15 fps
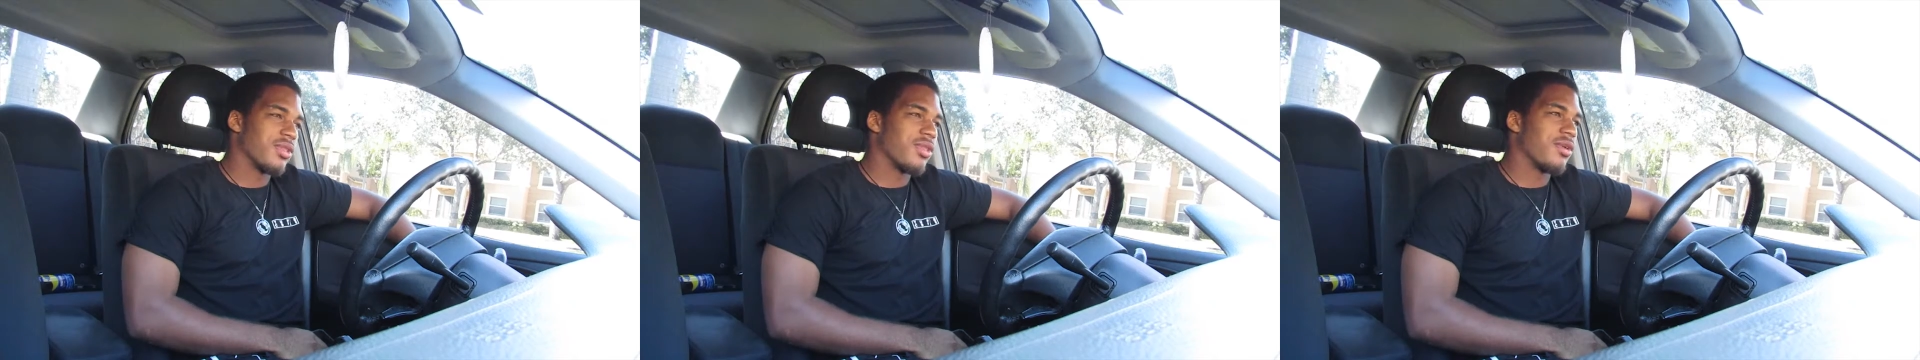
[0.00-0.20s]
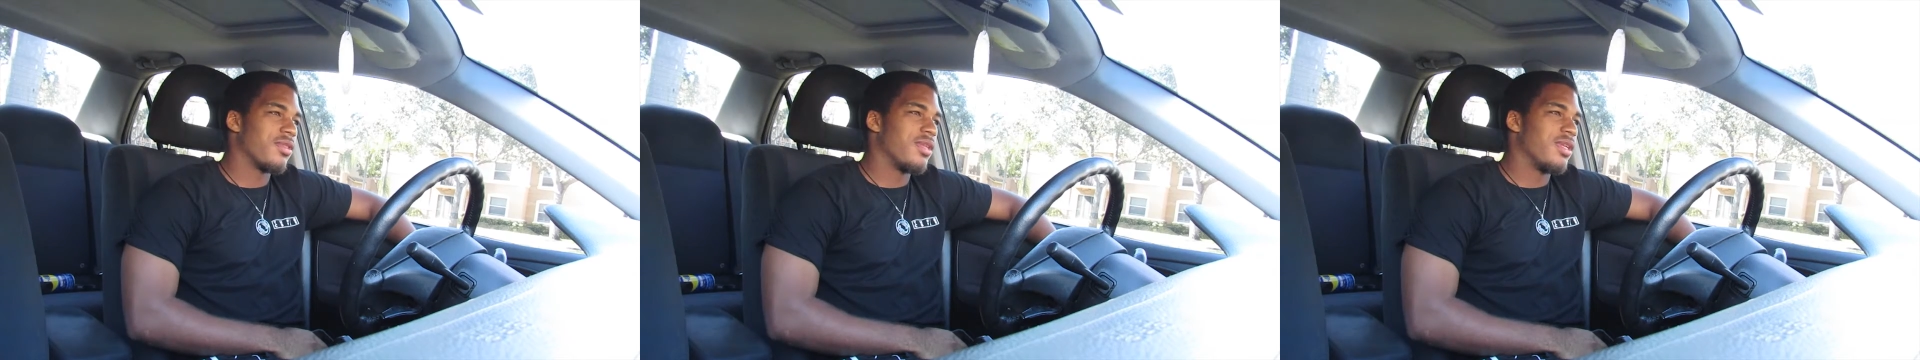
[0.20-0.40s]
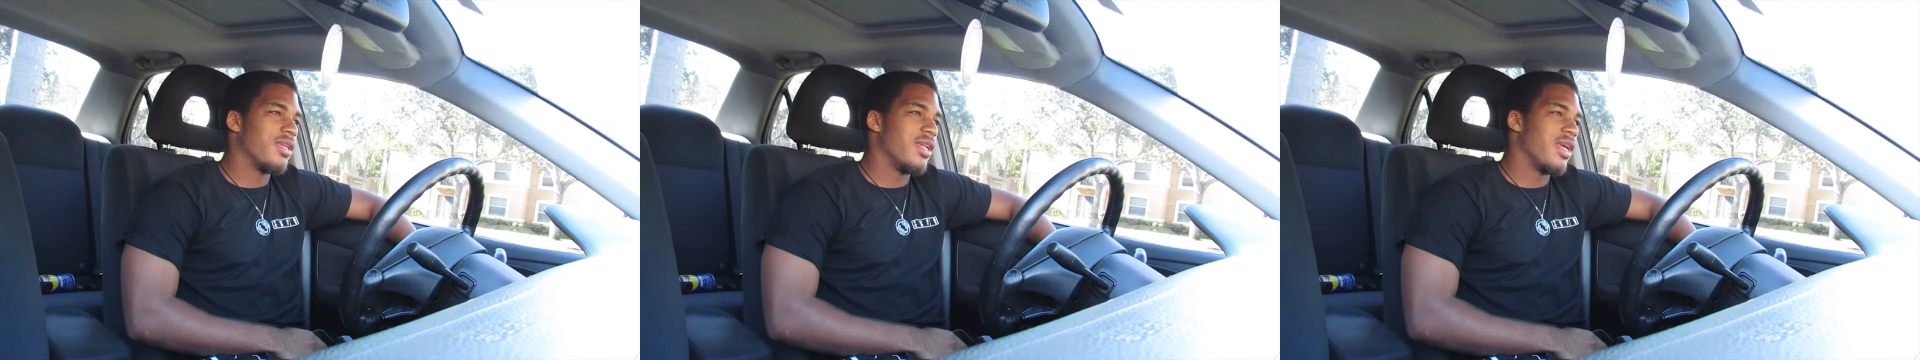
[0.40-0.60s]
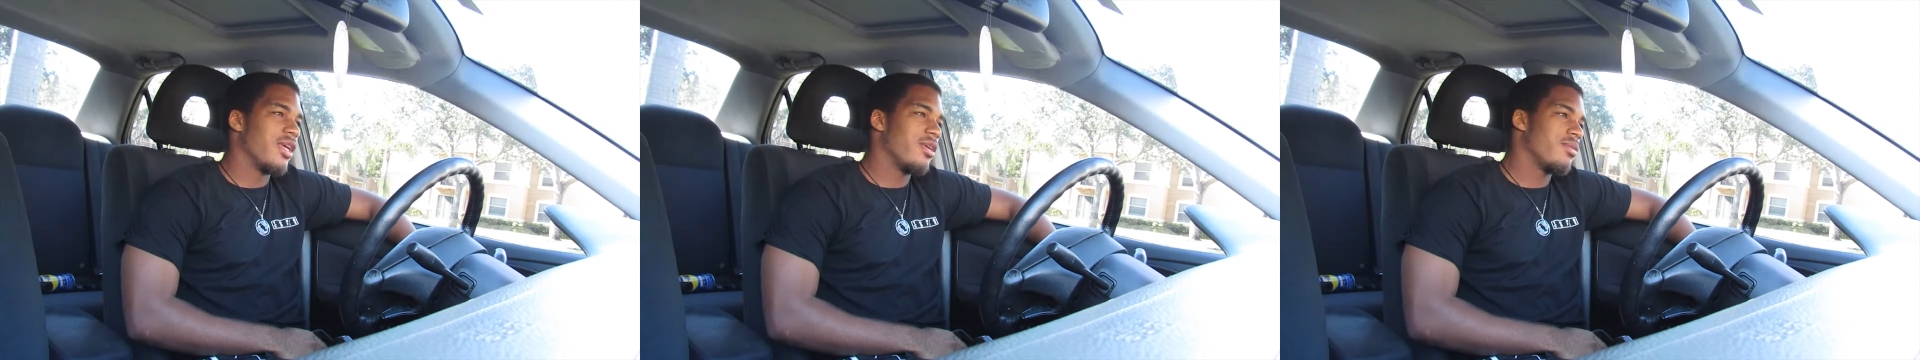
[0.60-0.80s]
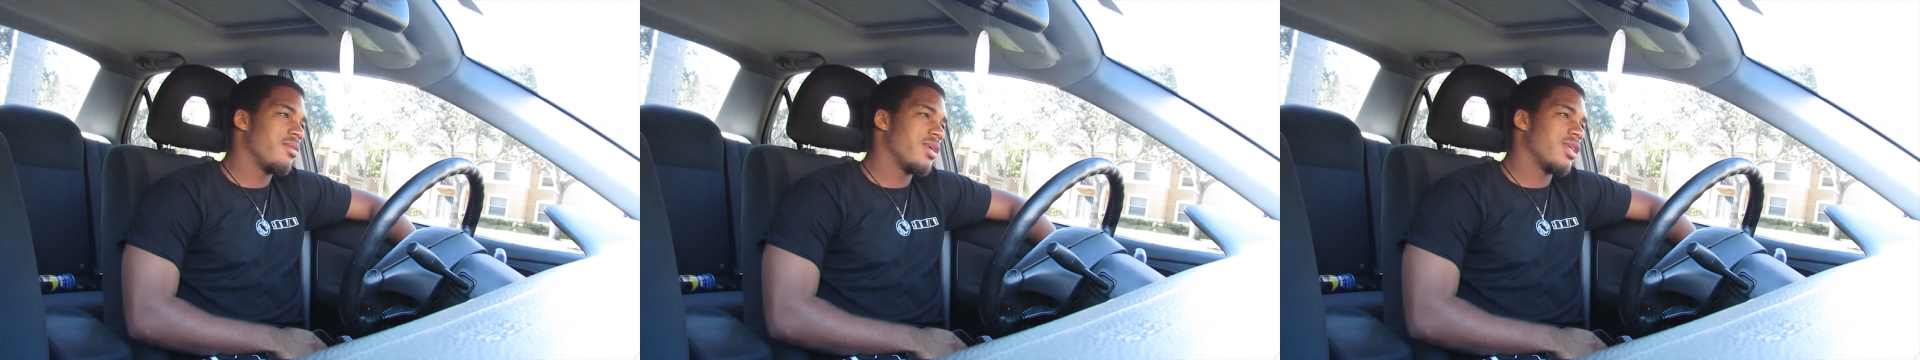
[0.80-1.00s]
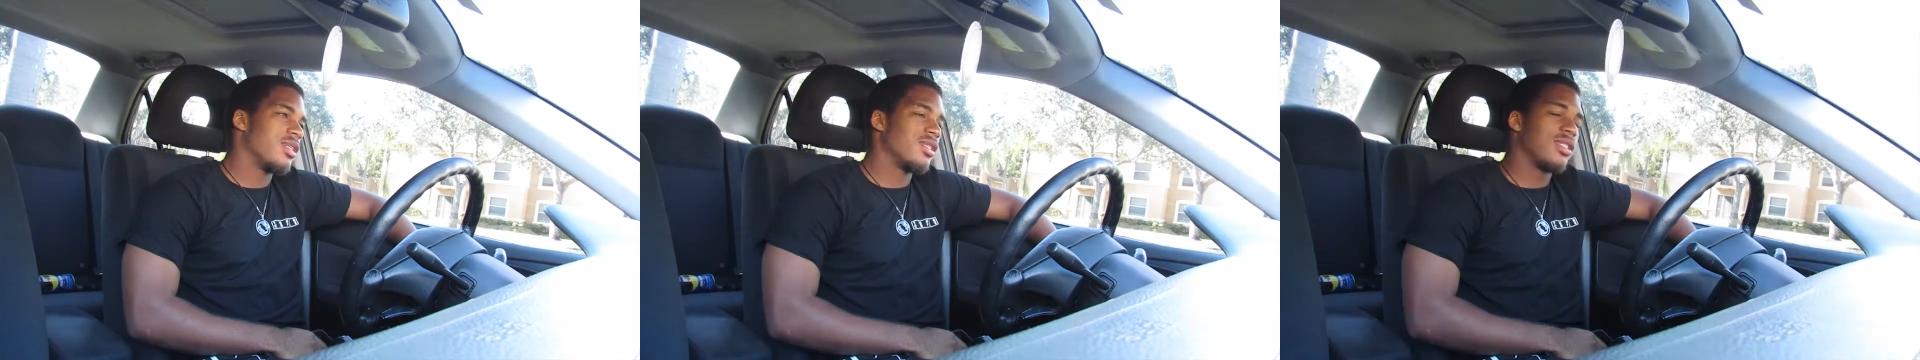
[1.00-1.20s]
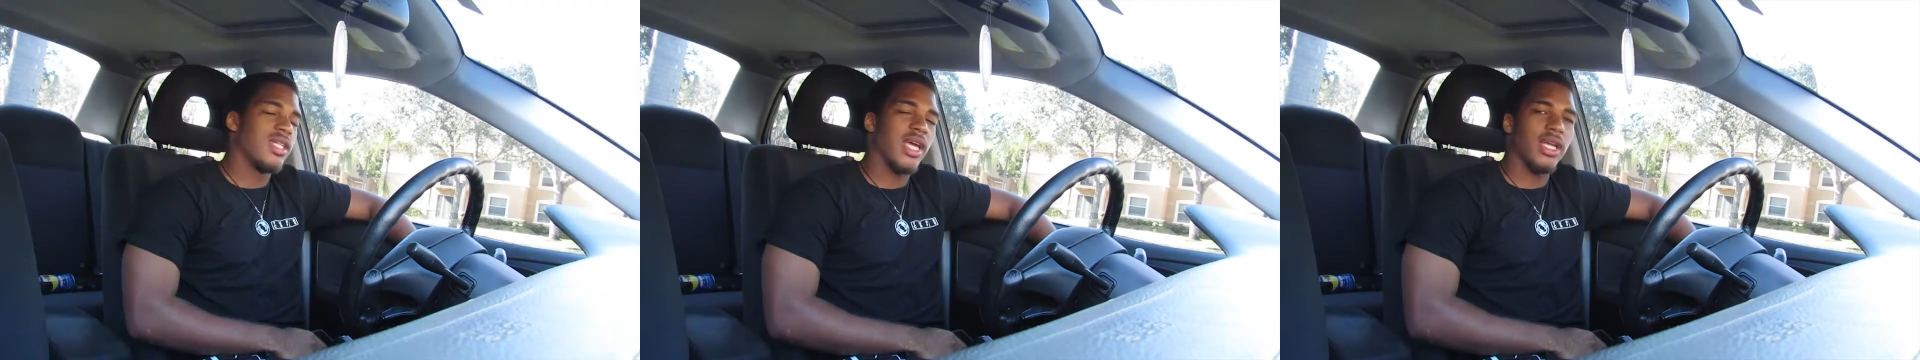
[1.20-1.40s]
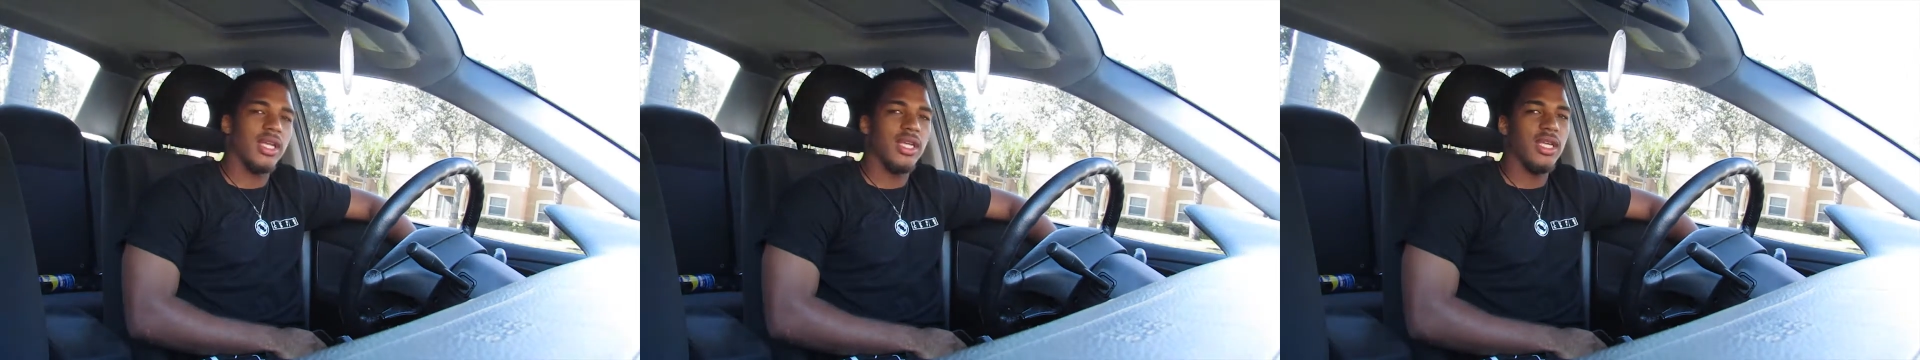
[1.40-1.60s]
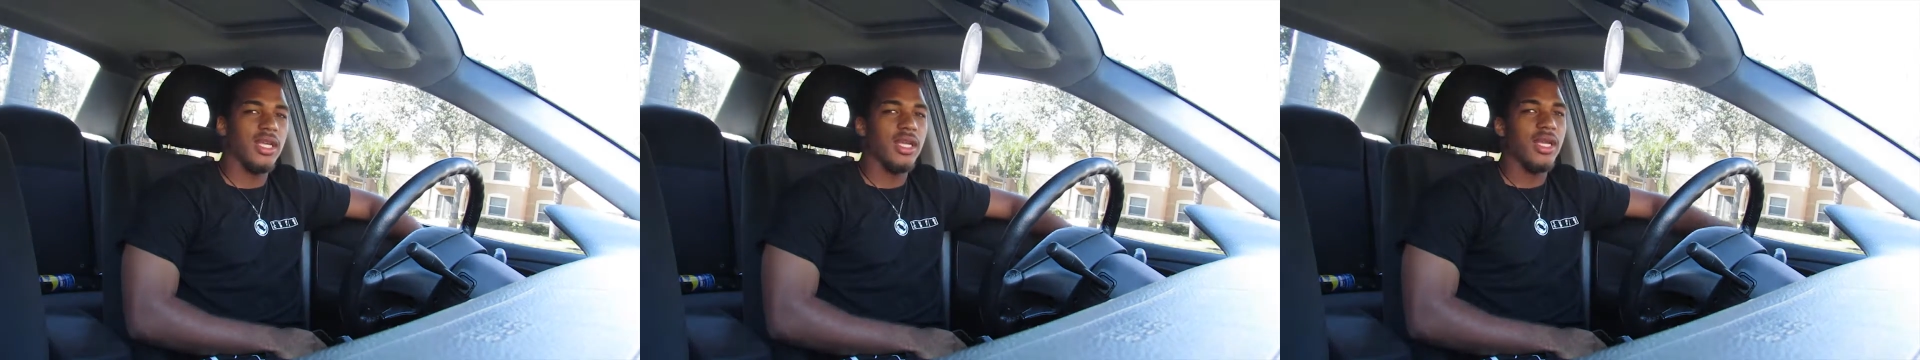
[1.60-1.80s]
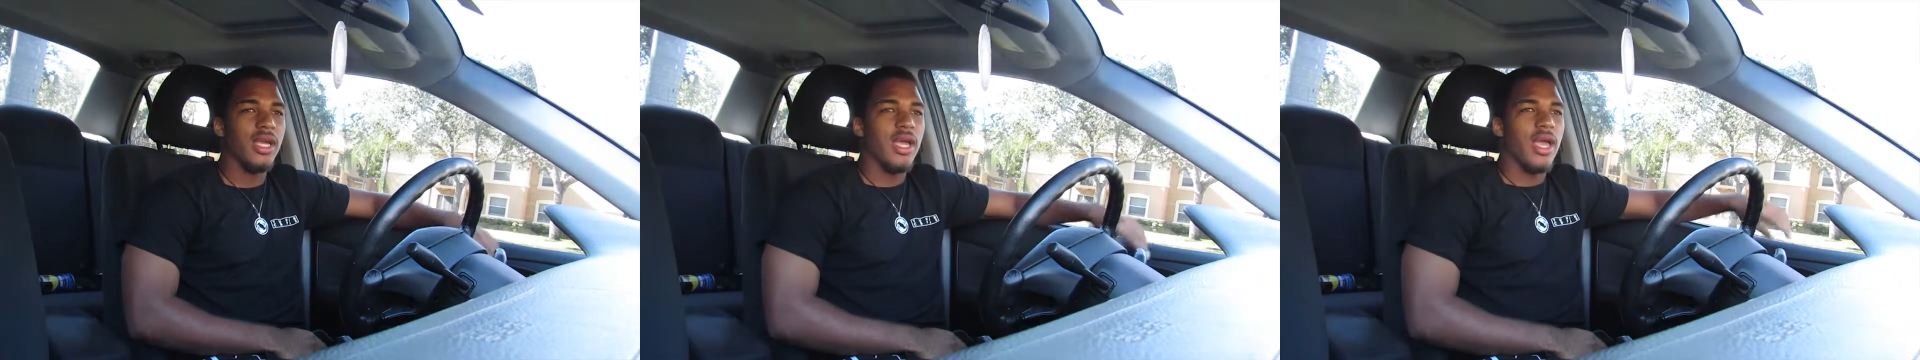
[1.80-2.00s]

out there? The name is Tech and Heat,